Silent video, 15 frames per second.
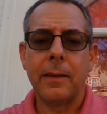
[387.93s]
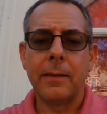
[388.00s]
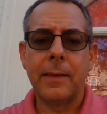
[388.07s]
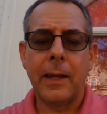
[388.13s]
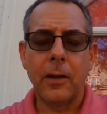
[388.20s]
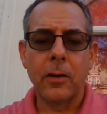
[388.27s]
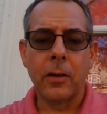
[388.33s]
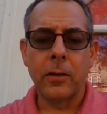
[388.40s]

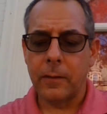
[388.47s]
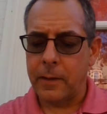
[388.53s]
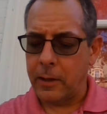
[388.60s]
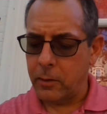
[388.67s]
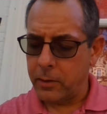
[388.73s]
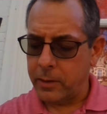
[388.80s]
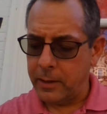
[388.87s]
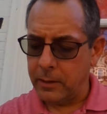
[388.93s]
they
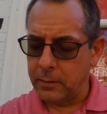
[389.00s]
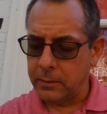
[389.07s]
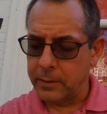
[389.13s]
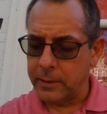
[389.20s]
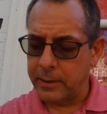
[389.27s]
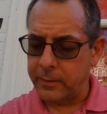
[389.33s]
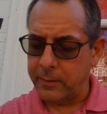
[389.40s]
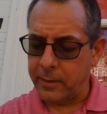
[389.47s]
are killed.
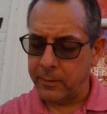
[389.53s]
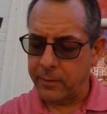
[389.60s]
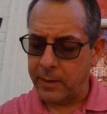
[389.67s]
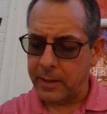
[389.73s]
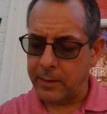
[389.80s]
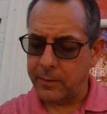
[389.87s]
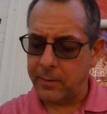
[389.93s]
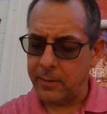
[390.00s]
And it says
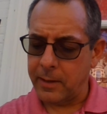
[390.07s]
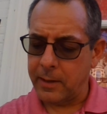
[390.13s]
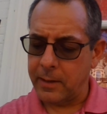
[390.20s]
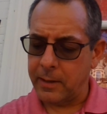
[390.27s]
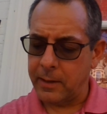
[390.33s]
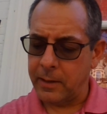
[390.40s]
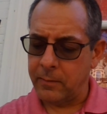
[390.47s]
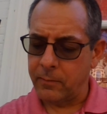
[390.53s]
that
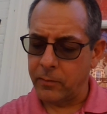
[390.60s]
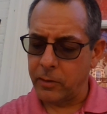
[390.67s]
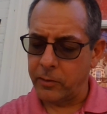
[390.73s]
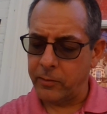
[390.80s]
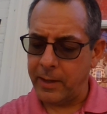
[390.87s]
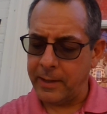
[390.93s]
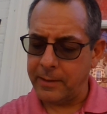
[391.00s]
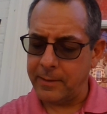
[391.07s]
in
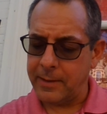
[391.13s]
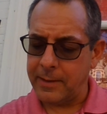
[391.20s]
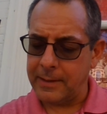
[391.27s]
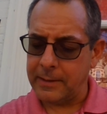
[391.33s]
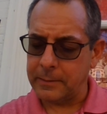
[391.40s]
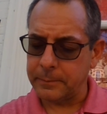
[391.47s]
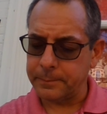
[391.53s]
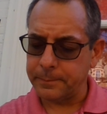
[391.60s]
verse
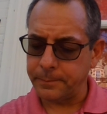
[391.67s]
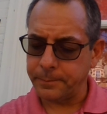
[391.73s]
18.